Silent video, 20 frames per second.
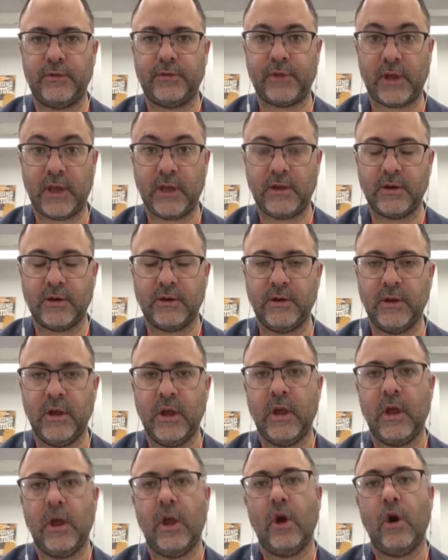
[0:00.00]
have taken,
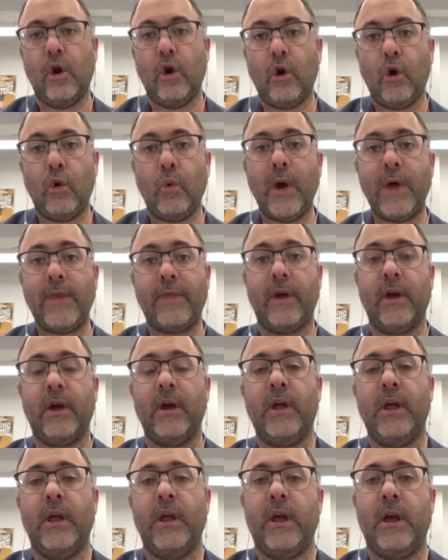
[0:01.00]
or whether
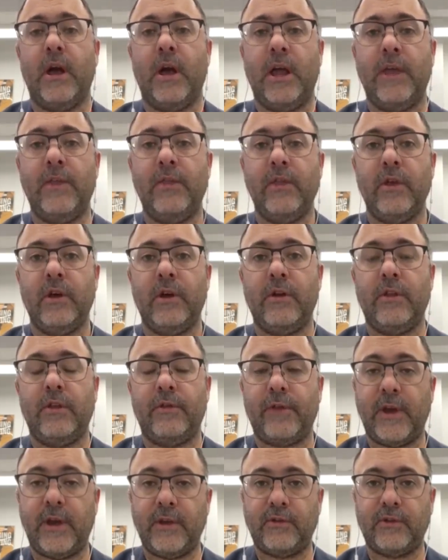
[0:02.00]
uh, in the, the
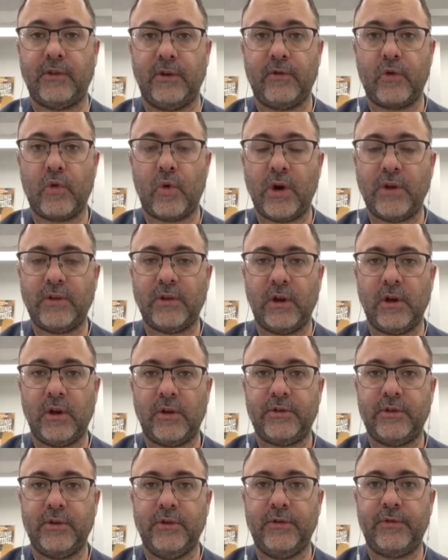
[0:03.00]
face of quite a
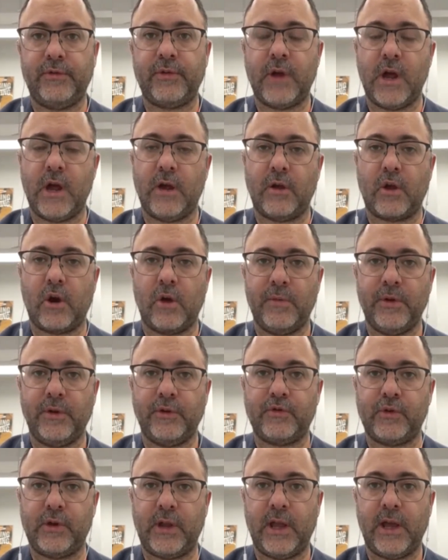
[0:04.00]
lot of uh,
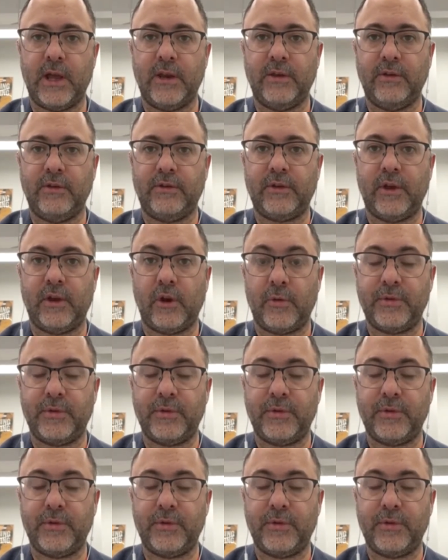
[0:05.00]
commentary and, and